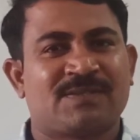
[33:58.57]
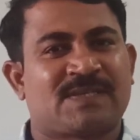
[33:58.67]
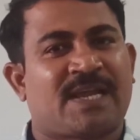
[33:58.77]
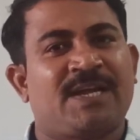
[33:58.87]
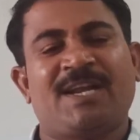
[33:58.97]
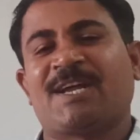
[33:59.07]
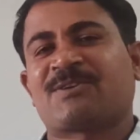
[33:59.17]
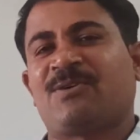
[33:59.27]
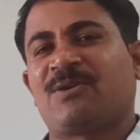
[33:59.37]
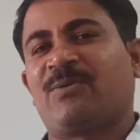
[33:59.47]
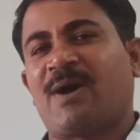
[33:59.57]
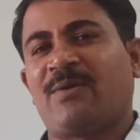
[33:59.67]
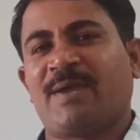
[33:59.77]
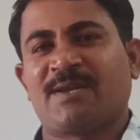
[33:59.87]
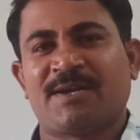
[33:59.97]
second electron
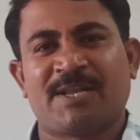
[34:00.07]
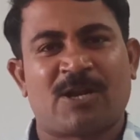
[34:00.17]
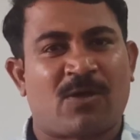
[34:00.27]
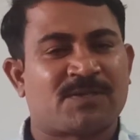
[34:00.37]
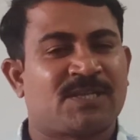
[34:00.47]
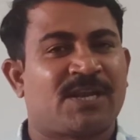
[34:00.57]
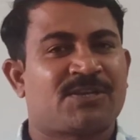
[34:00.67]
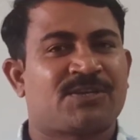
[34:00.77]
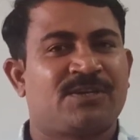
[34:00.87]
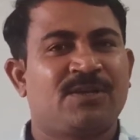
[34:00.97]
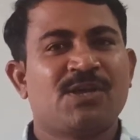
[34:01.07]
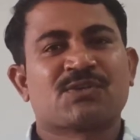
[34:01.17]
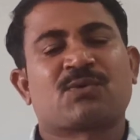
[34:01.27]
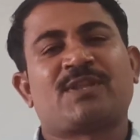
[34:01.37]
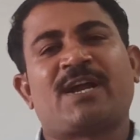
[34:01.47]
revolving in anti-clockwise direction,
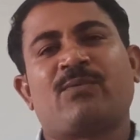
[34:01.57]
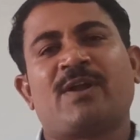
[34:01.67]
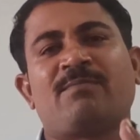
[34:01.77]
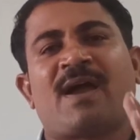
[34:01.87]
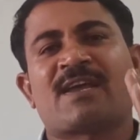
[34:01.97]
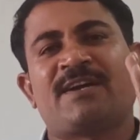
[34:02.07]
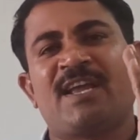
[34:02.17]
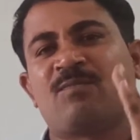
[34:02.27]
so that one magnetic